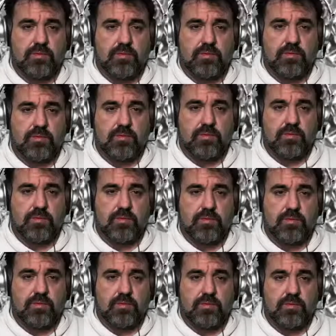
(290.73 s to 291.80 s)
doesn't have
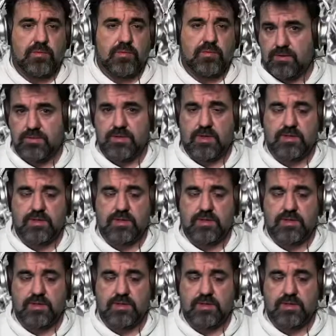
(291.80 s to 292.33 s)
tight jokes on